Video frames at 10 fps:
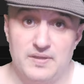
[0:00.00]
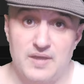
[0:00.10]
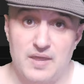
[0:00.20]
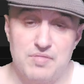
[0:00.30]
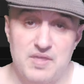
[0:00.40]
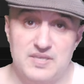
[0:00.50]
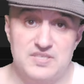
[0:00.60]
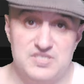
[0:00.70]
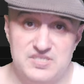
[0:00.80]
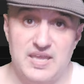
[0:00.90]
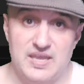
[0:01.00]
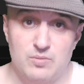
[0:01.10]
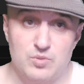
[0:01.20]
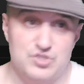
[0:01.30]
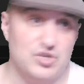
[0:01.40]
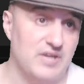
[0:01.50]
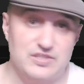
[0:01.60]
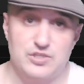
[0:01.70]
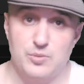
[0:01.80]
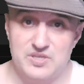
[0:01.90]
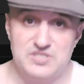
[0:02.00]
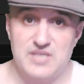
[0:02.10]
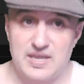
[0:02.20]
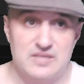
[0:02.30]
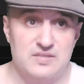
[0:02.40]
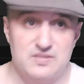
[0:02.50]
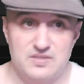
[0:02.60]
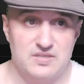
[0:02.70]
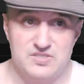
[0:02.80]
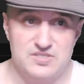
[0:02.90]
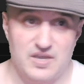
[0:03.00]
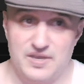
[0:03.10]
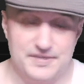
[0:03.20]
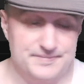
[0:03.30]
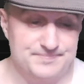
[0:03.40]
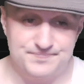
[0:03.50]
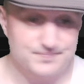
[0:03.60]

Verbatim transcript: I think his skid, which I'll get to in a second, is um,